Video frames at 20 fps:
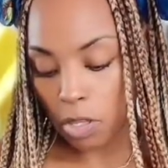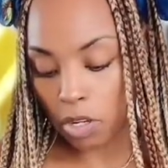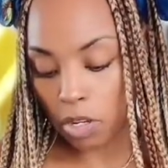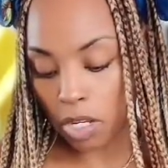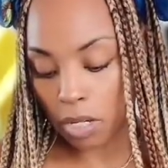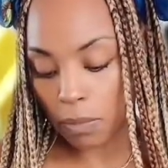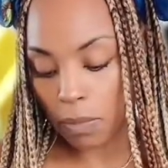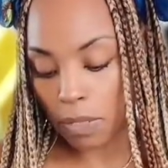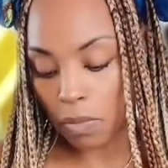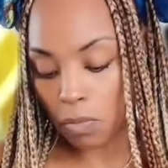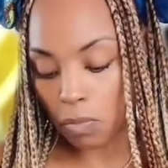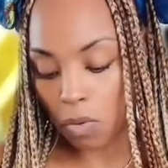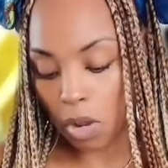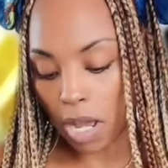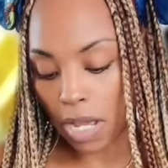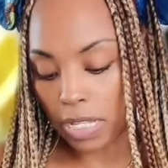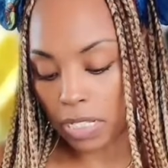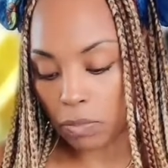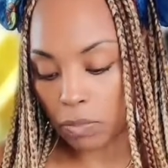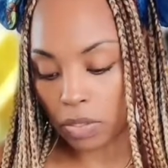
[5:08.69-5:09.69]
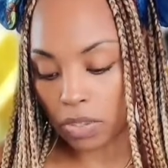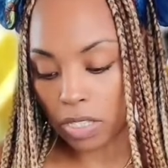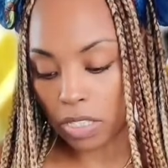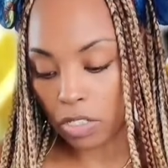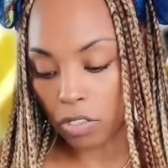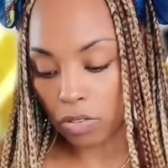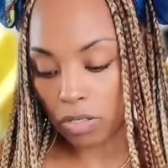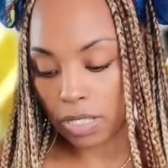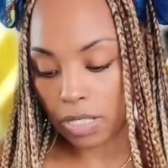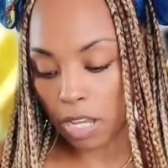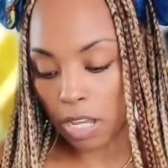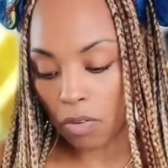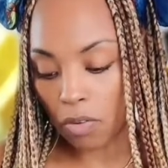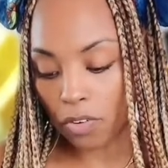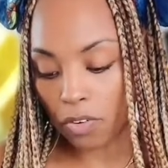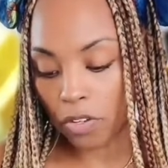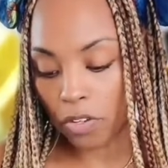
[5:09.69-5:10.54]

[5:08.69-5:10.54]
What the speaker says: You're going to be wise within yourself,